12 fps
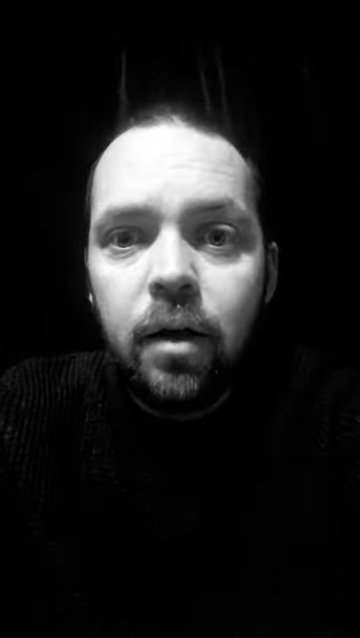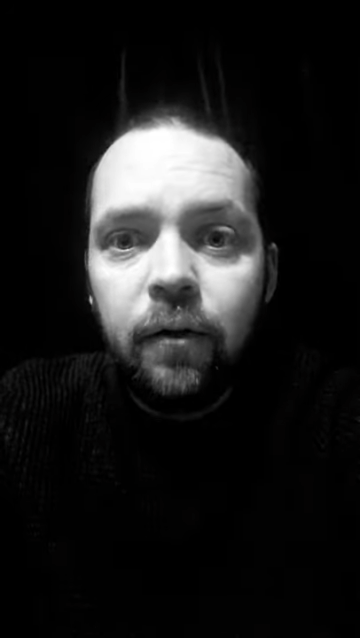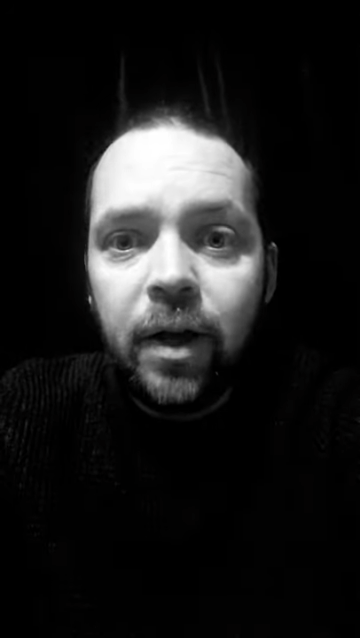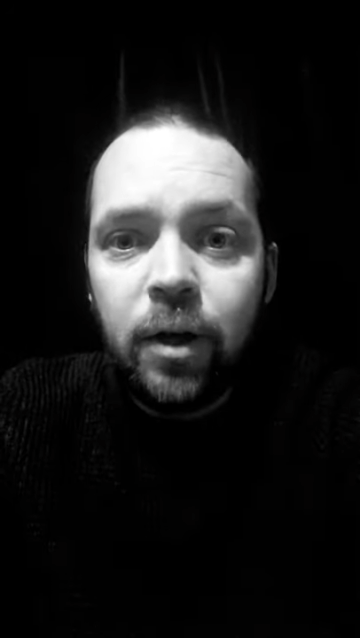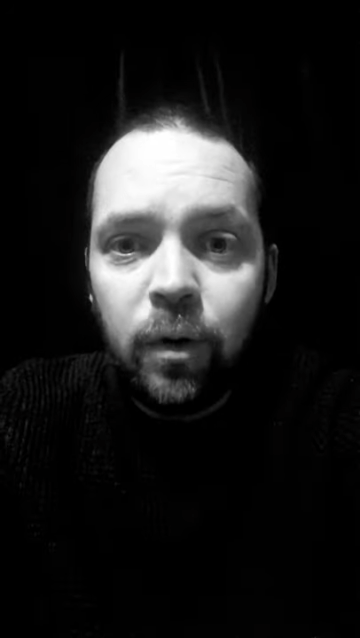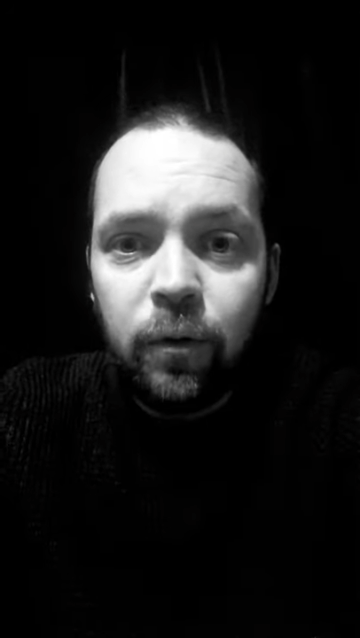
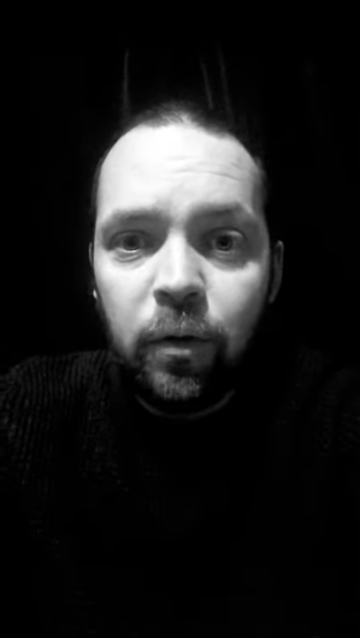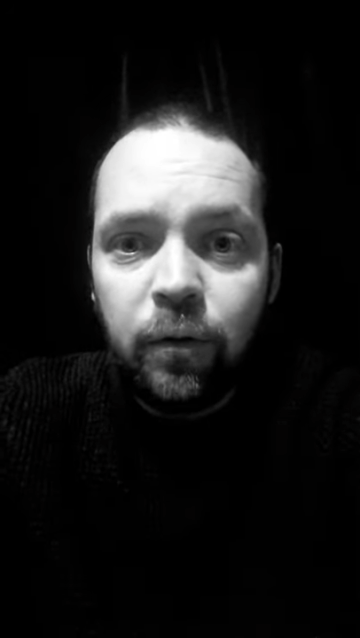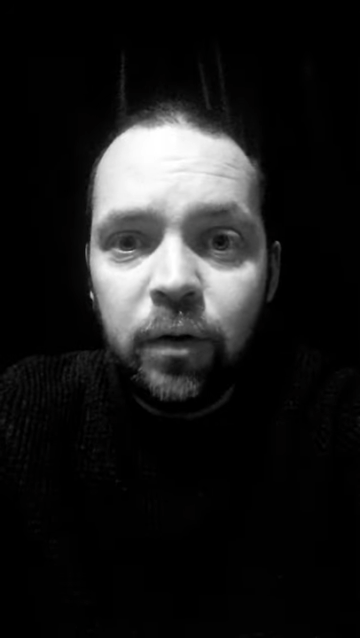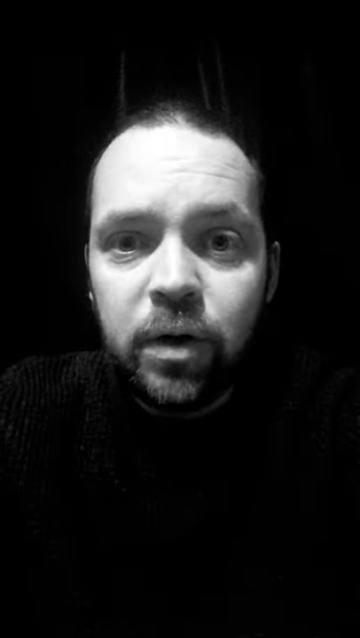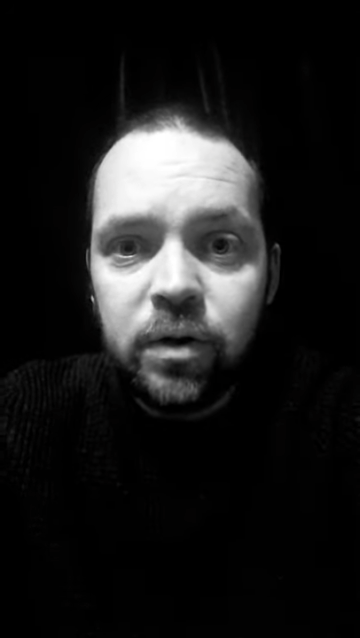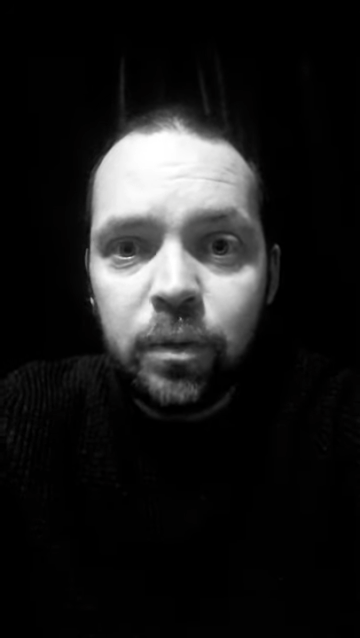Thank you everyone
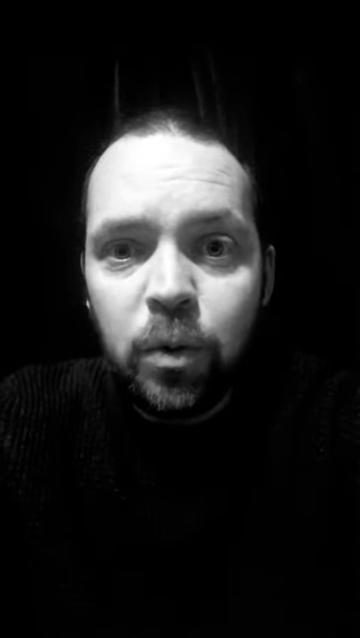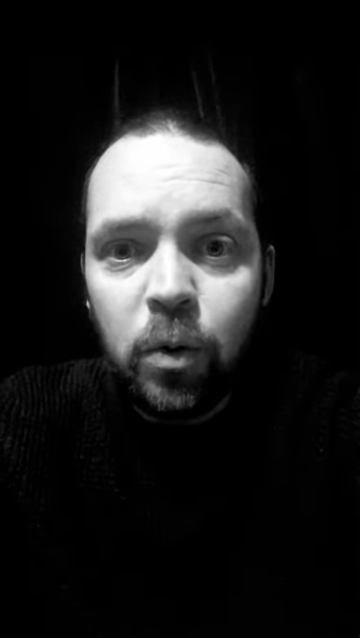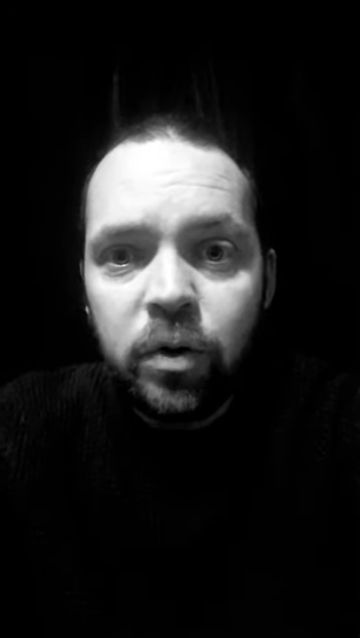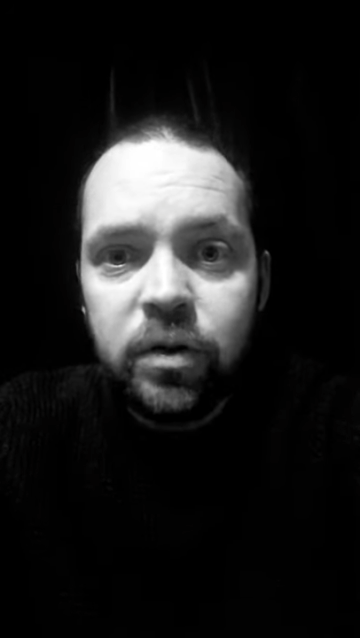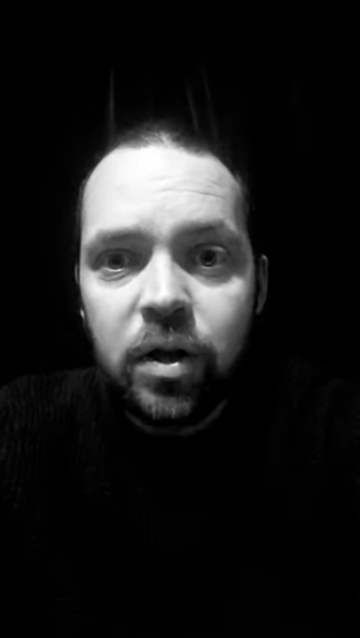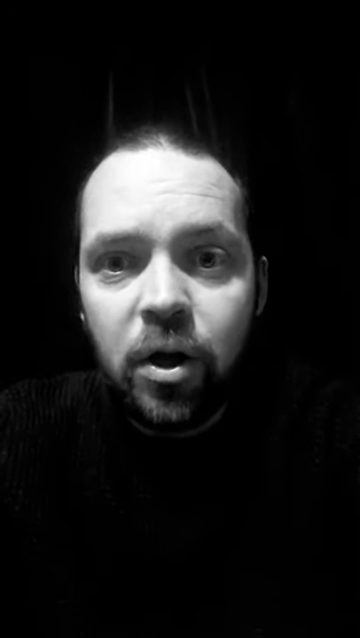for your
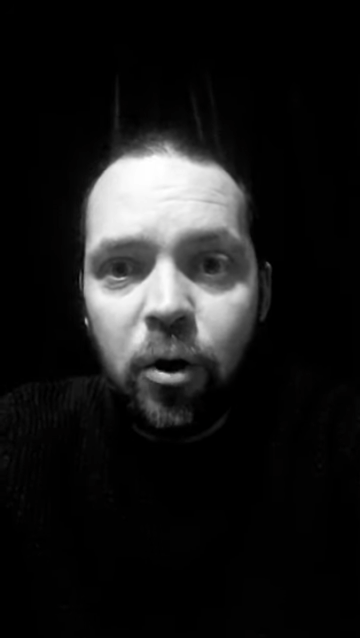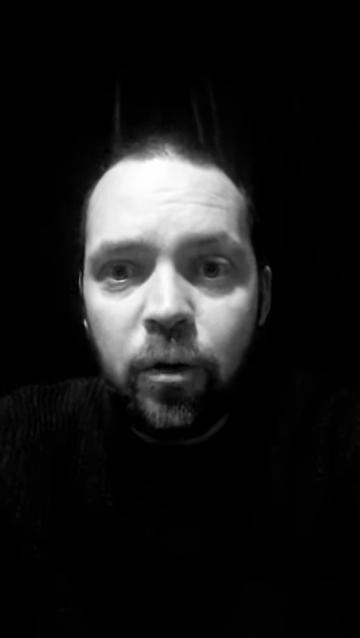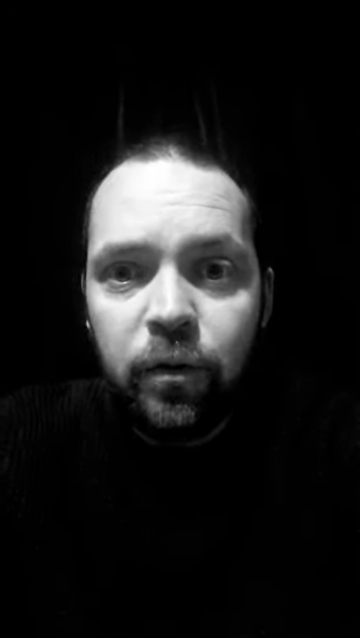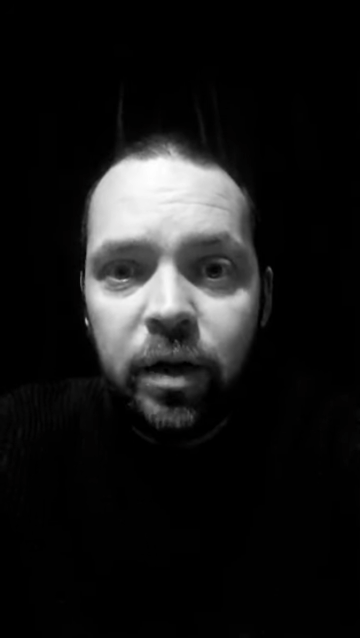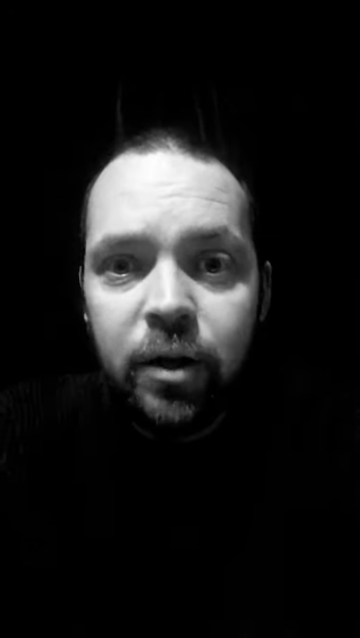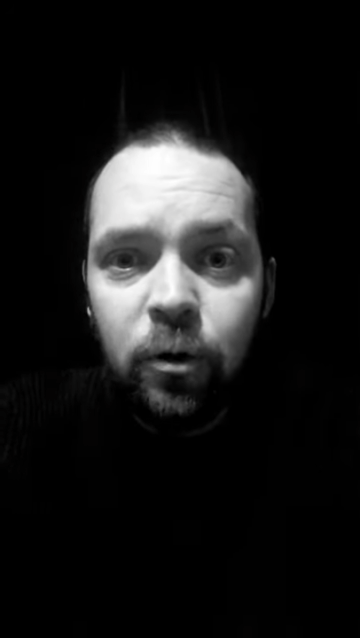support.
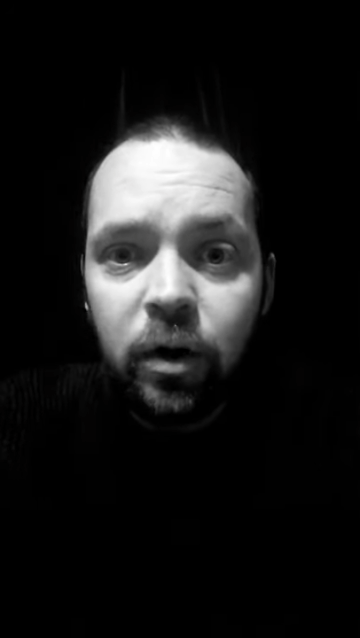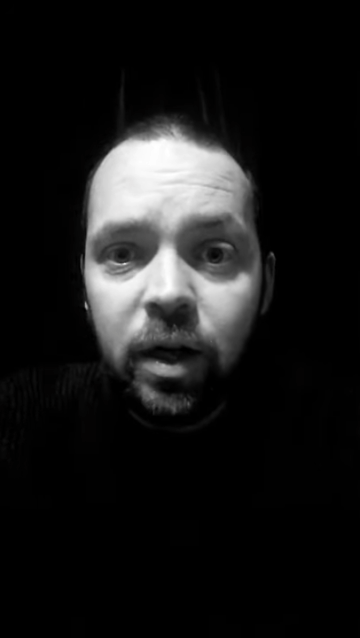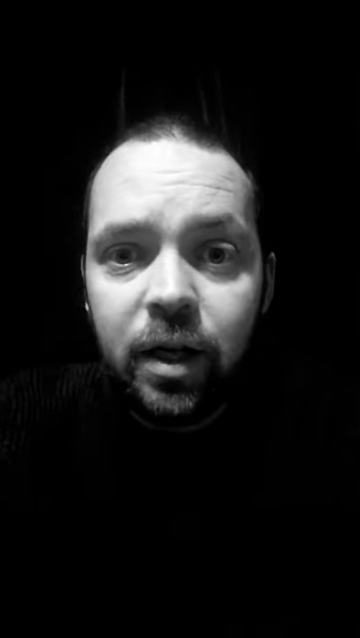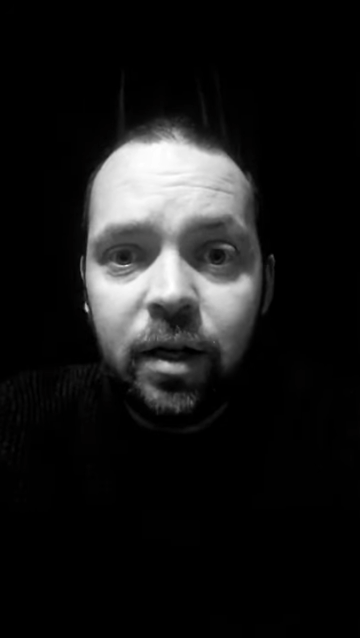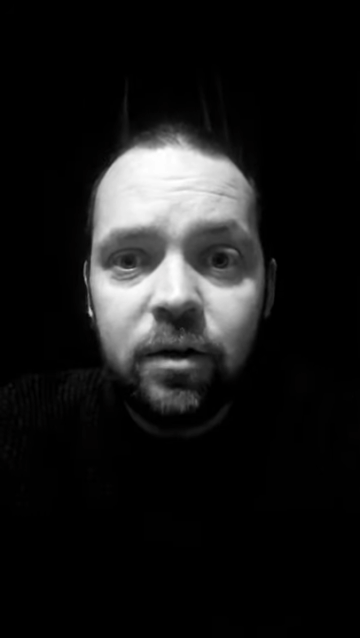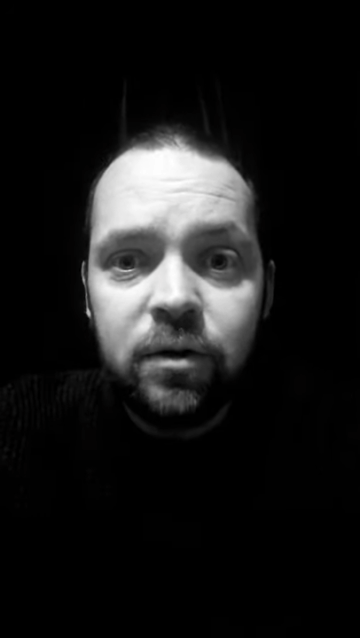Hopefully you'll
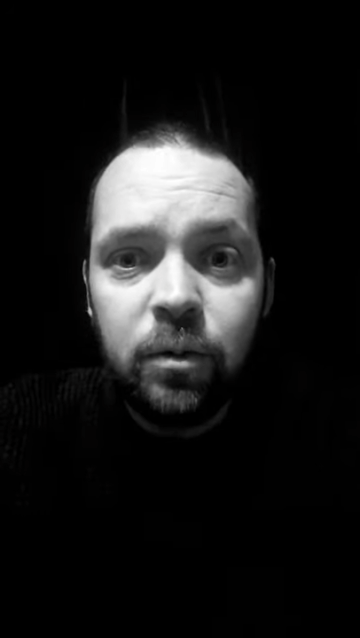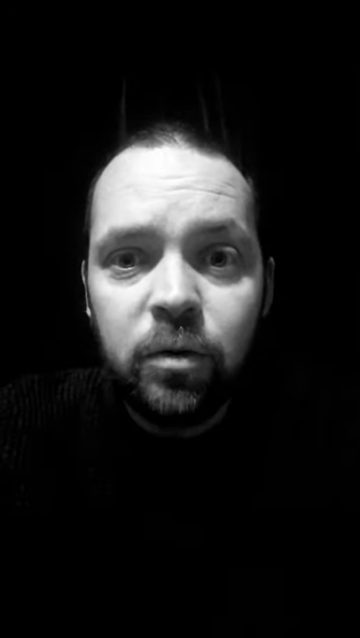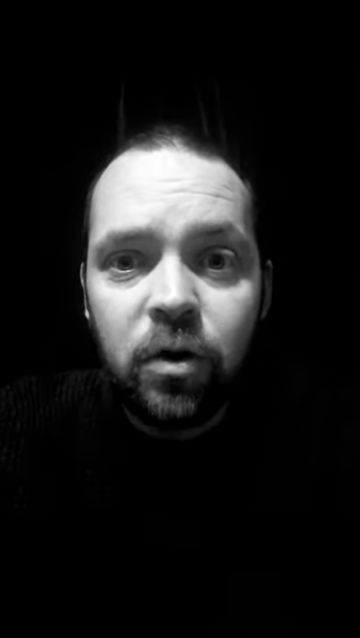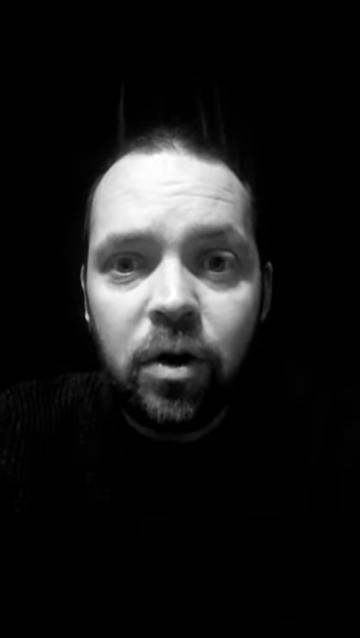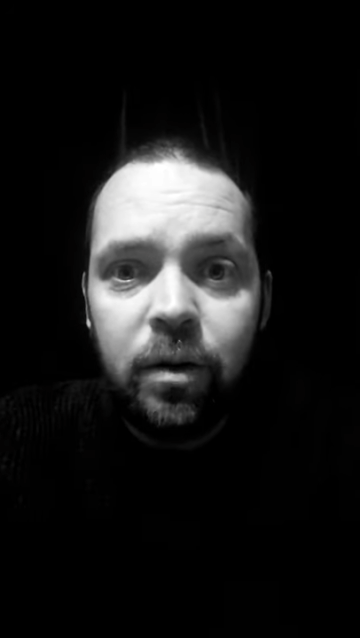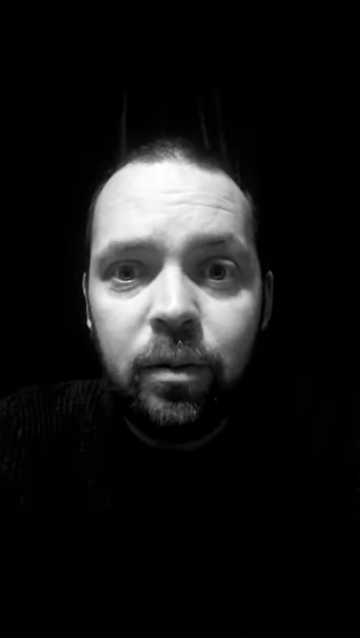click and
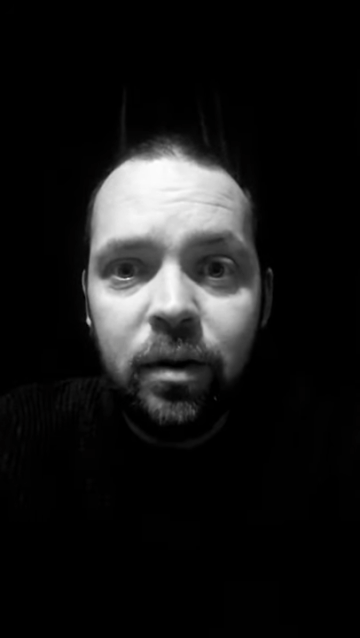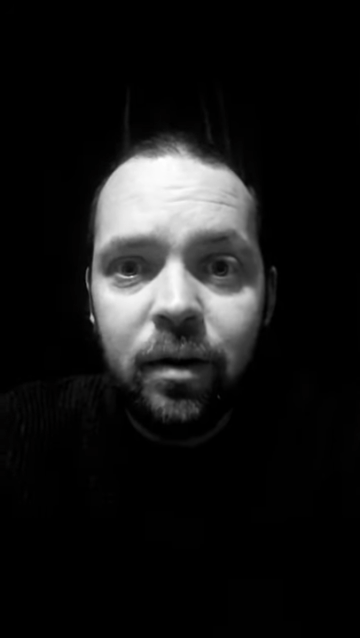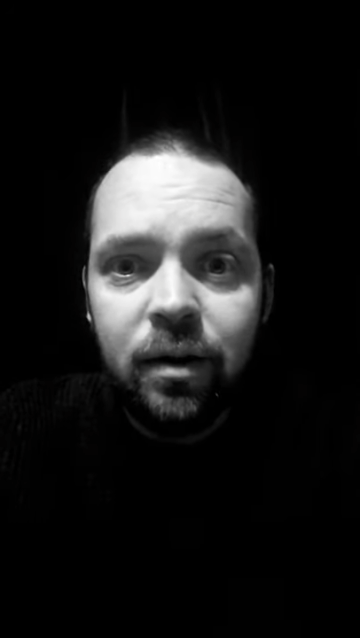subscribe.